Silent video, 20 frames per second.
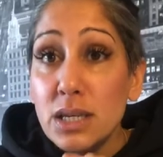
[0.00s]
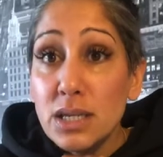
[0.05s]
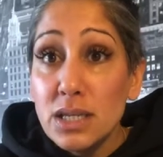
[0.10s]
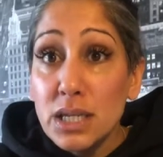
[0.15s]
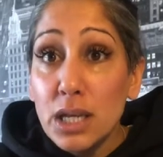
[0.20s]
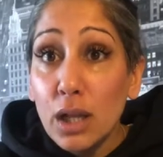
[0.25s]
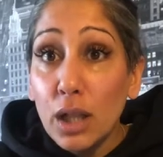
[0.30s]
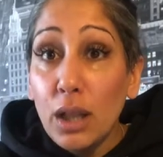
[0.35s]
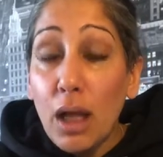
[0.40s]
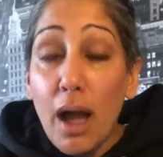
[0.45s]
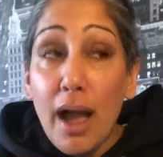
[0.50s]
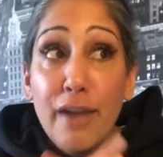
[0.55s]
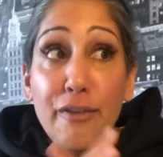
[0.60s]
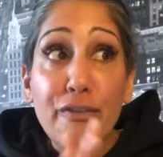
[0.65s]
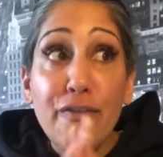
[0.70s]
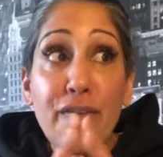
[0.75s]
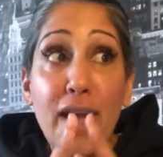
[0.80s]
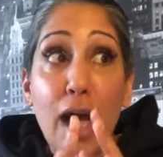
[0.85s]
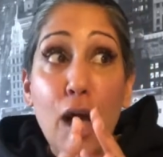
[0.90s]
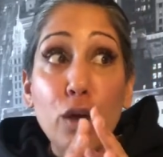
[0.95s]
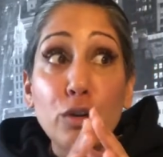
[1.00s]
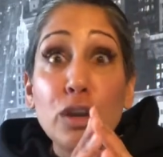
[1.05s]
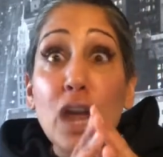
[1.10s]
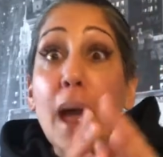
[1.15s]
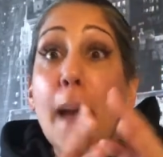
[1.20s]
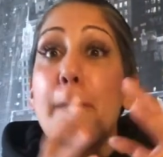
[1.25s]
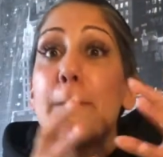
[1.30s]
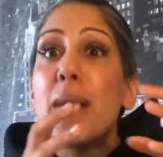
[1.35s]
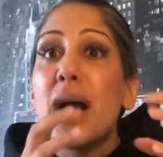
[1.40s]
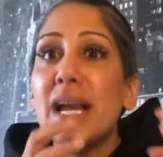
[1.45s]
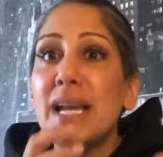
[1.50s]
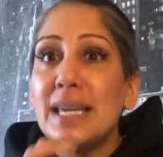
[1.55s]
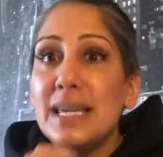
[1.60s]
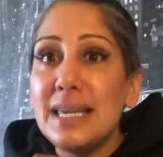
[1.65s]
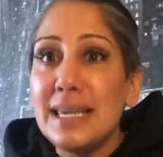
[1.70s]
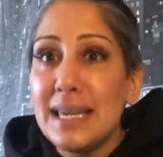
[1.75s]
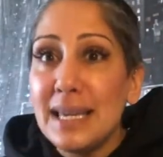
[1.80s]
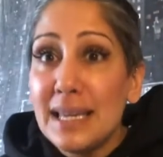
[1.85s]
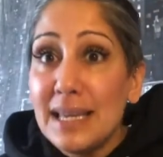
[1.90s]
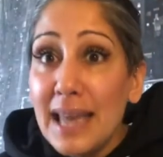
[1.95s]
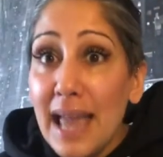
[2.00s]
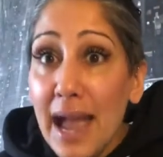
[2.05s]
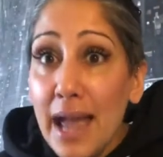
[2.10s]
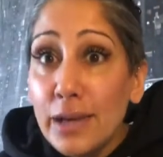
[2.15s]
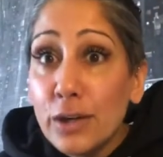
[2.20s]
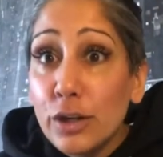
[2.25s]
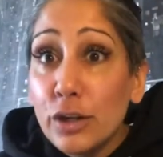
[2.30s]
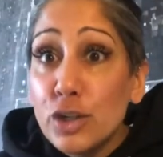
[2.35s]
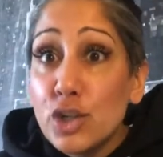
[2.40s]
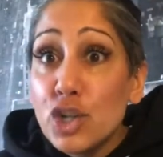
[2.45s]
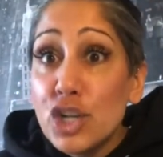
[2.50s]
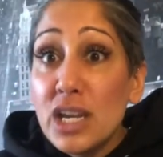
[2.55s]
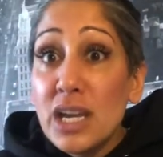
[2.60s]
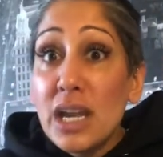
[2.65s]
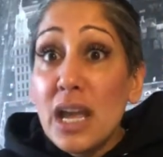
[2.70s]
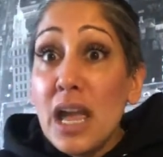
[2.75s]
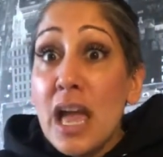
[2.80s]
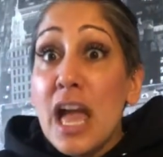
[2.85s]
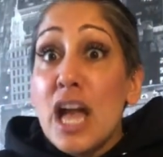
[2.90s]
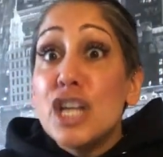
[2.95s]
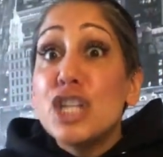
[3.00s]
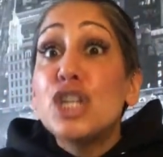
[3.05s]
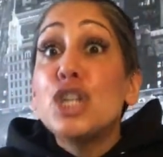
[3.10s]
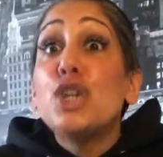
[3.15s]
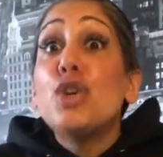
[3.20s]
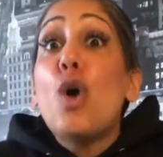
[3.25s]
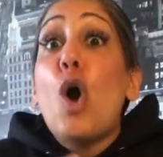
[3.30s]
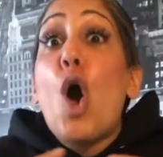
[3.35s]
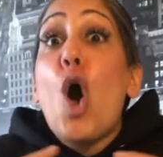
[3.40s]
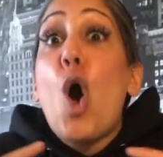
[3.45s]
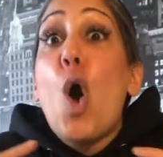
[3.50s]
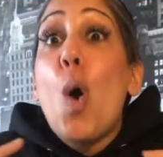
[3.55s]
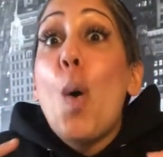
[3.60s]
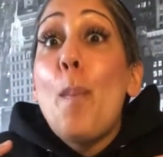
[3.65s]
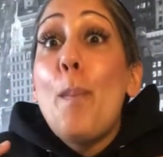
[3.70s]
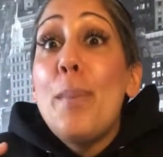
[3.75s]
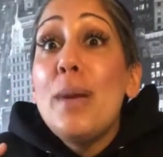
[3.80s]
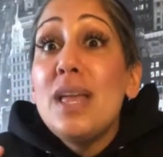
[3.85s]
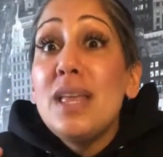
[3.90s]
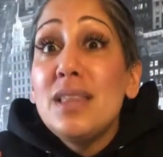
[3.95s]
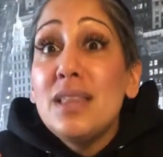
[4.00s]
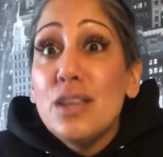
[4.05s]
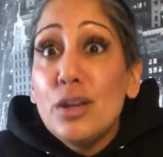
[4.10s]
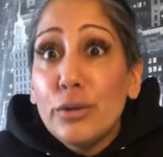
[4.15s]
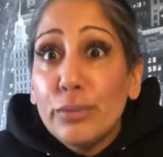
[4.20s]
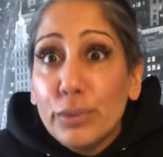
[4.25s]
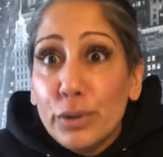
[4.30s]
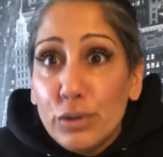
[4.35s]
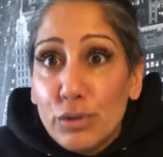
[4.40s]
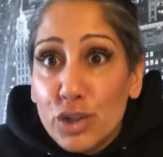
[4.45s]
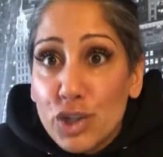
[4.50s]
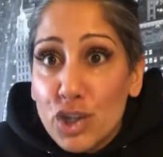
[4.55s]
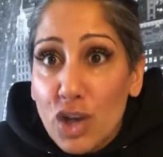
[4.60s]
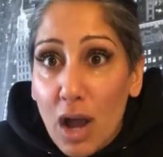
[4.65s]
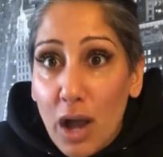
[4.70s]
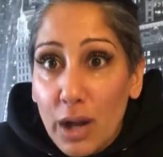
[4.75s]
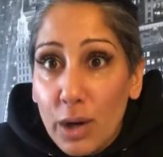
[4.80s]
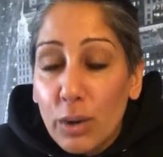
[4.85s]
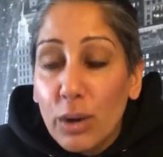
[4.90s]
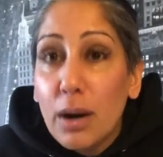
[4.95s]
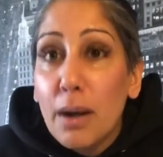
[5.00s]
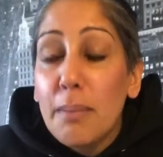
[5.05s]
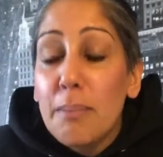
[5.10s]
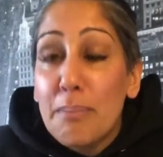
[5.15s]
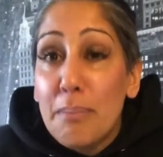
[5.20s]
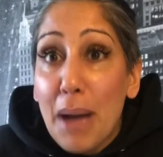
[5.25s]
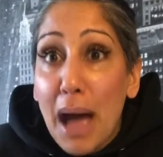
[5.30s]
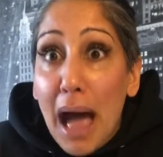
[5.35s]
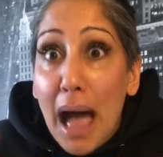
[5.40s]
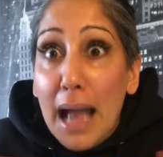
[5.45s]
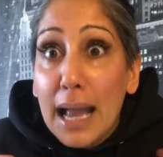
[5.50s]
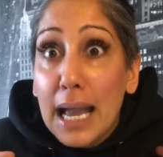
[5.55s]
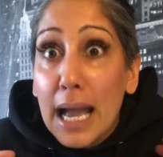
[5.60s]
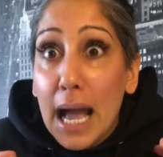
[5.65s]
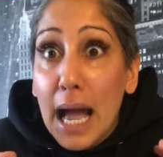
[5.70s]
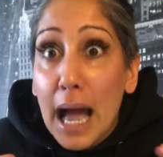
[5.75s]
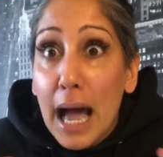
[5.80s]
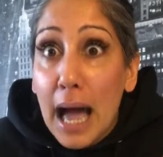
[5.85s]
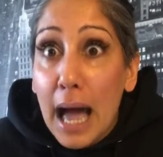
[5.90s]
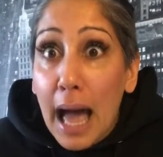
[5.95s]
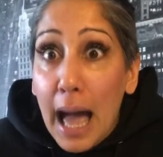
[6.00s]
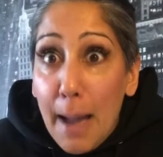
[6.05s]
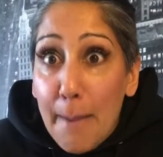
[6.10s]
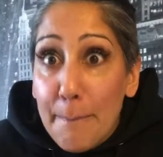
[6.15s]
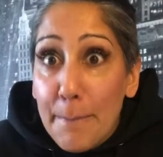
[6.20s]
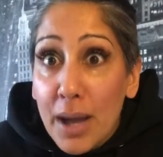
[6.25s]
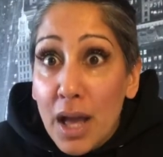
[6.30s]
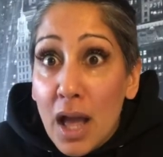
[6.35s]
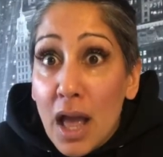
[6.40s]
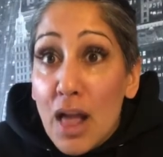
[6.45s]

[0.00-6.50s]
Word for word: until I found my yin energy to open the root chakra back up